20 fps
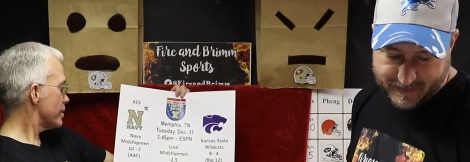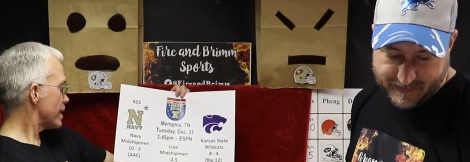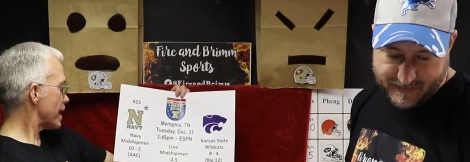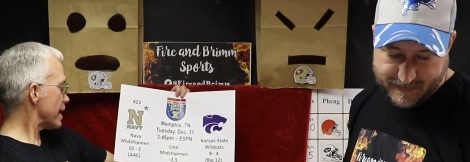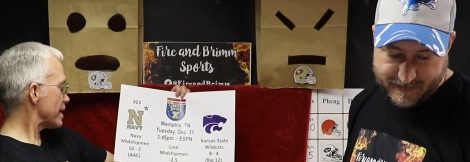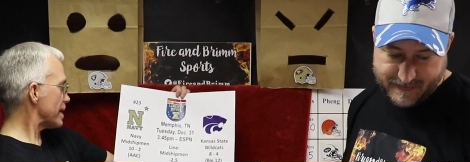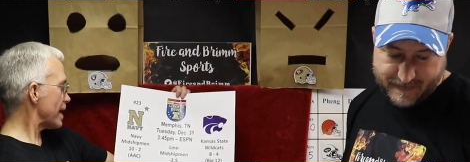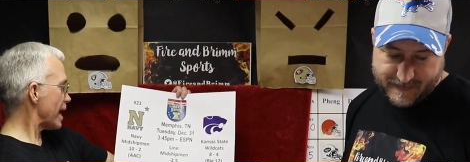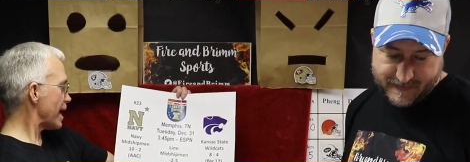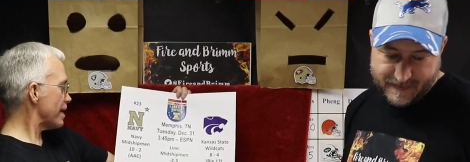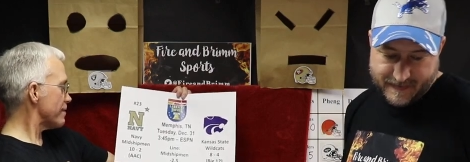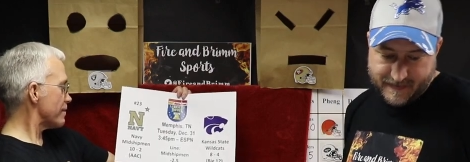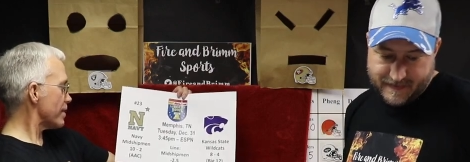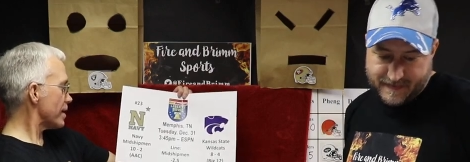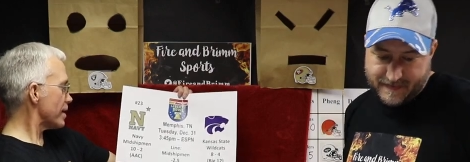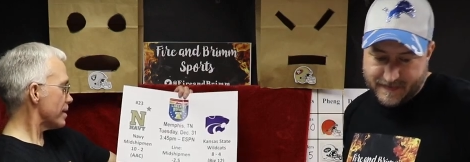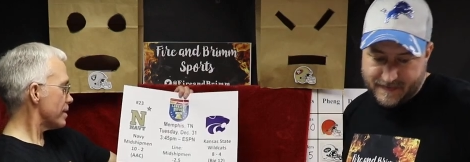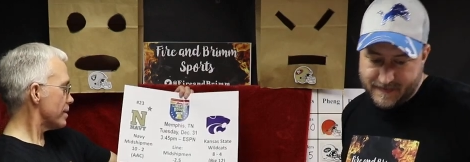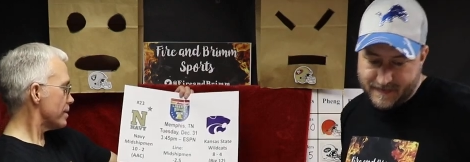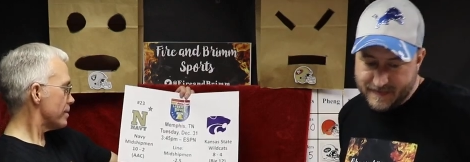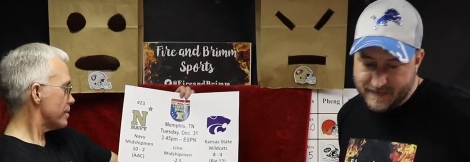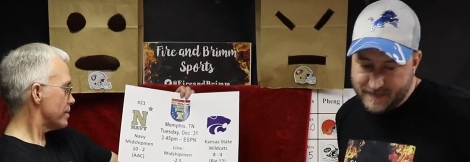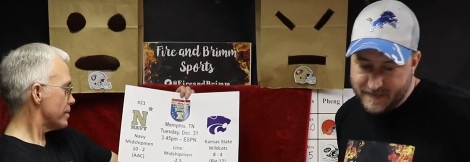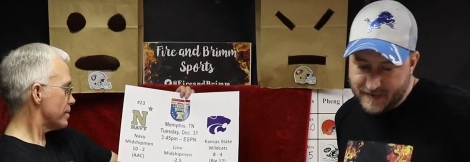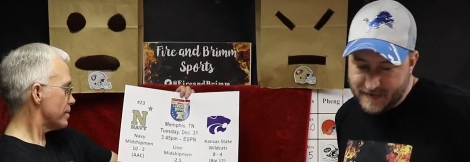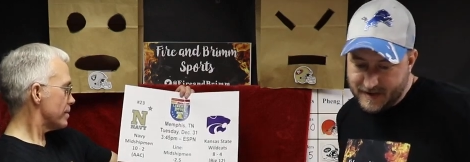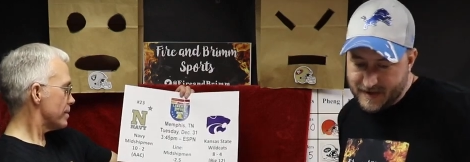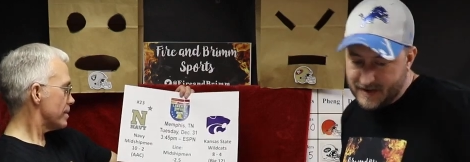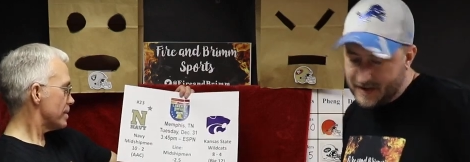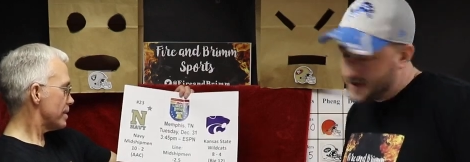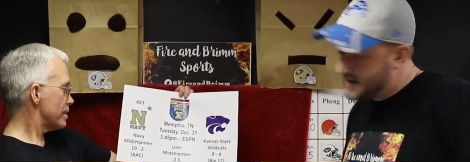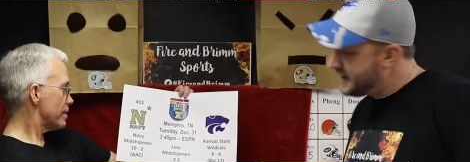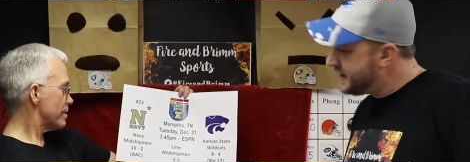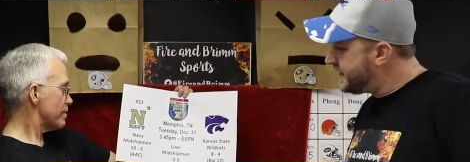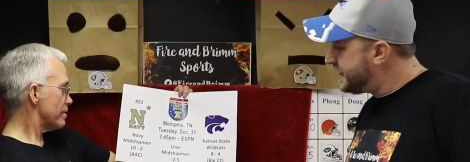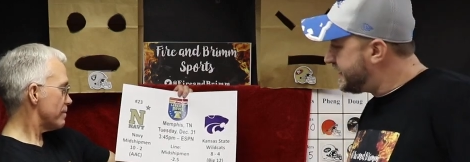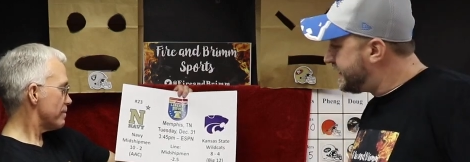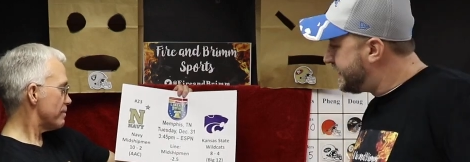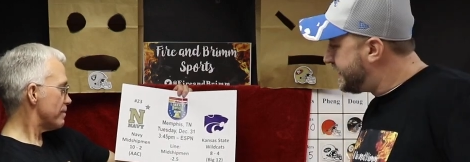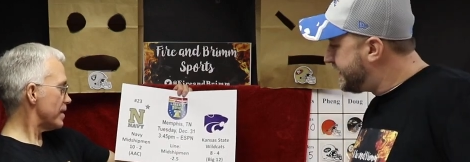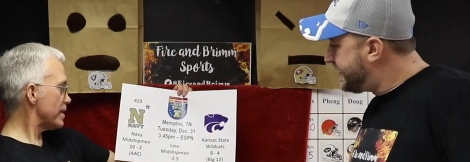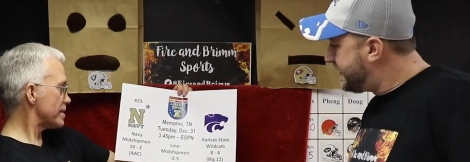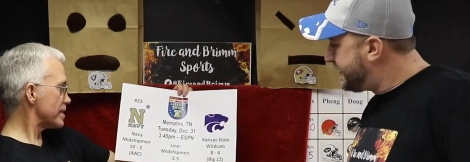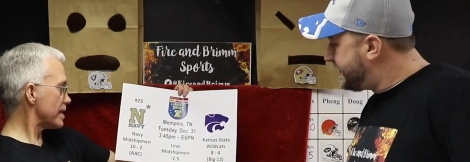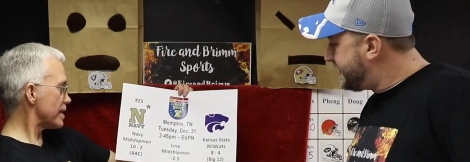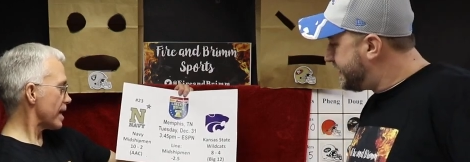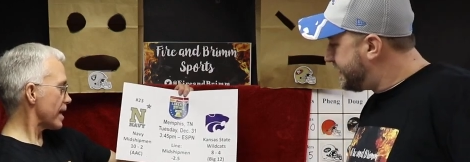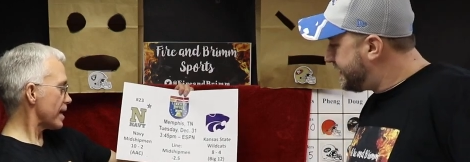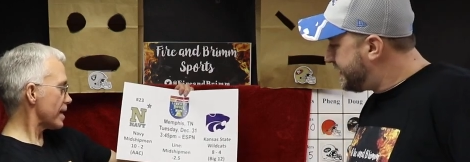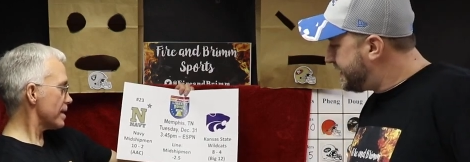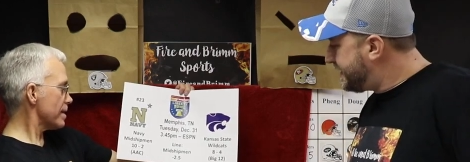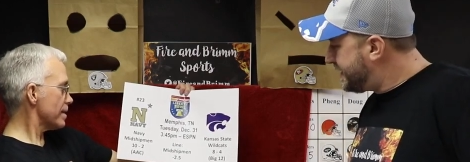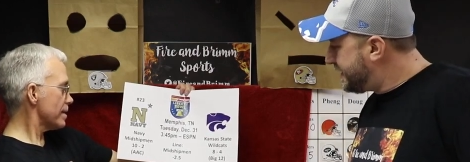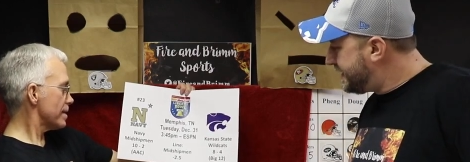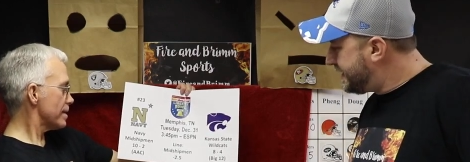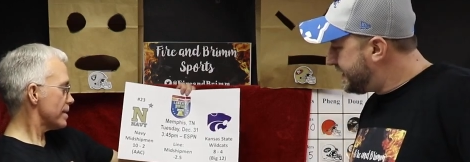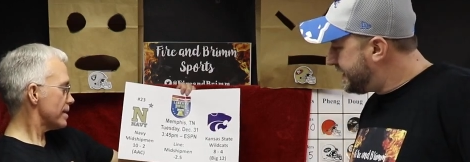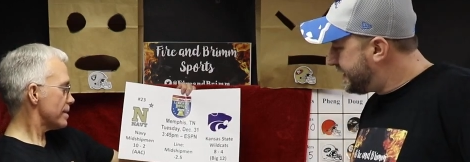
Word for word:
Speaker 1: You got Navy visiting